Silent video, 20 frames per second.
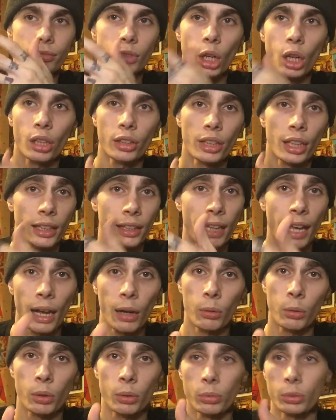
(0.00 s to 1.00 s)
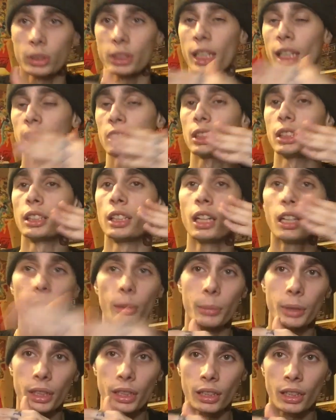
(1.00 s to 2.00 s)
thought that one was actually going
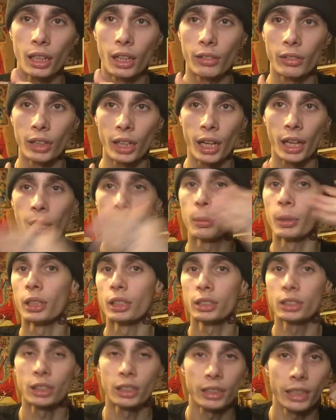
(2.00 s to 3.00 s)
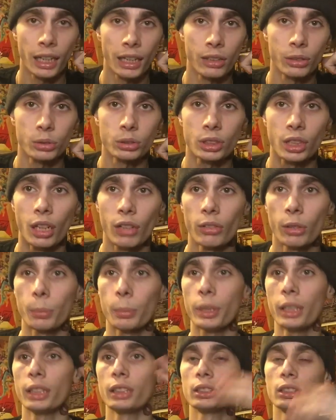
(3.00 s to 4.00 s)
to be the cover A, but it turned out it was cover
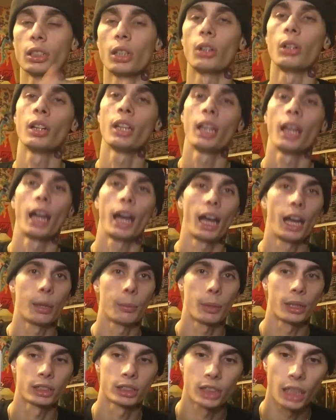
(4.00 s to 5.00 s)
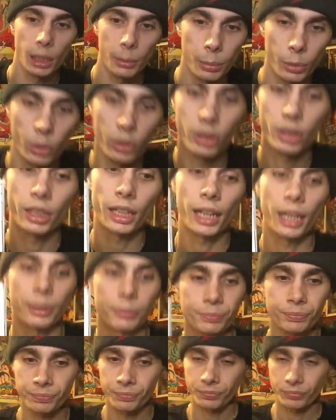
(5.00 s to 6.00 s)
B. So I had my shop order
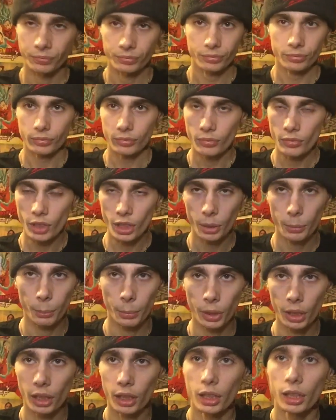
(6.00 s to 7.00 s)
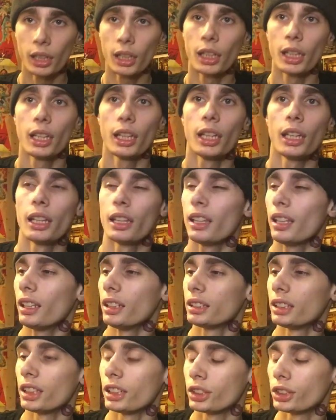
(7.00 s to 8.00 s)
that. But
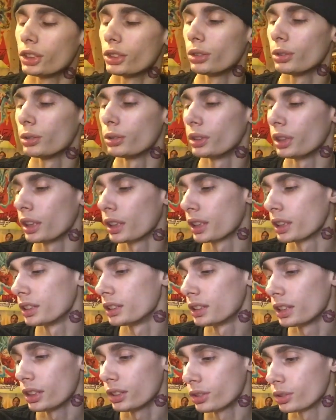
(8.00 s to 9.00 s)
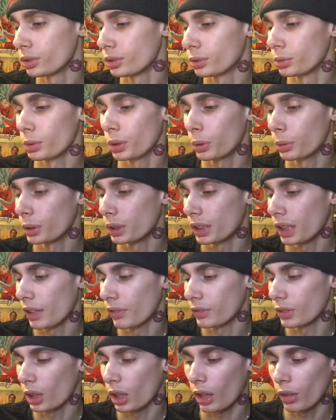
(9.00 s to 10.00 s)
this issue, it continues where we
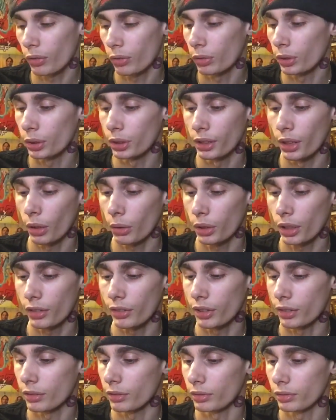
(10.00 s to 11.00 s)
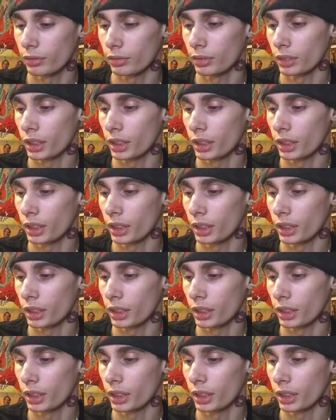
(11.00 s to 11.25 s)
left off. We don't even